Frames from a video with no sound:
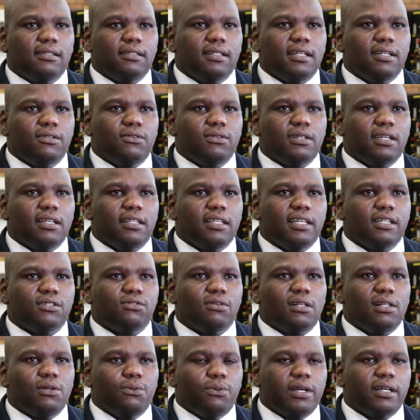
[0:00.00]
Then you can
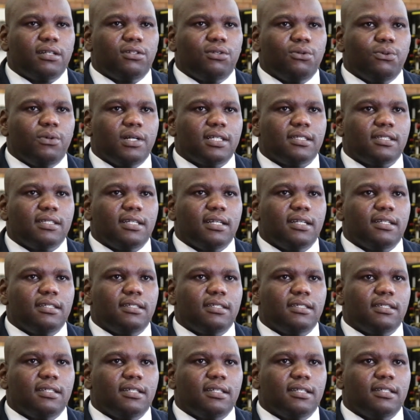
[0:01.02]
actually work towards
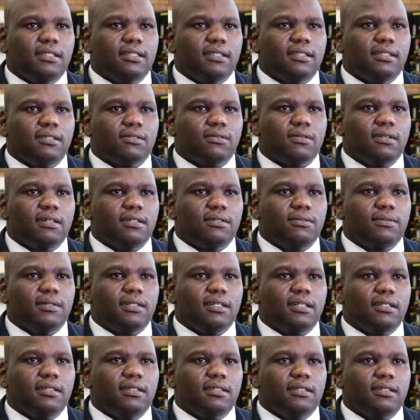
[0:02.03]
that, and so that we
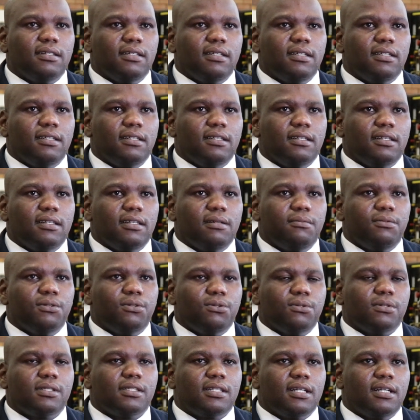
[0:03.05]
can be able
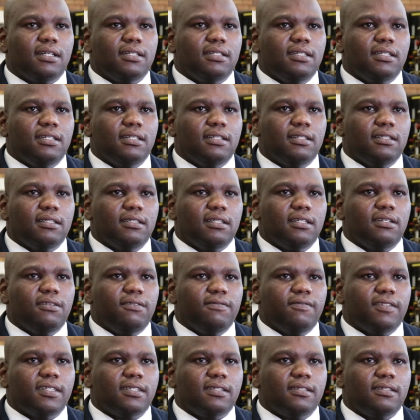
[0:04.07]
to study in the
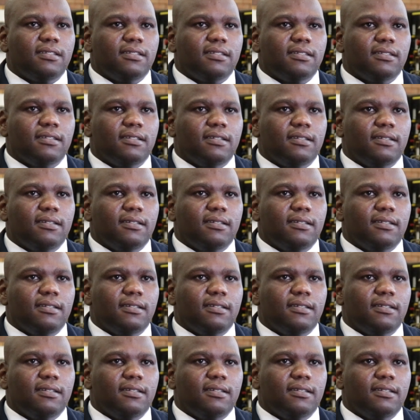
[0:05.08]
university.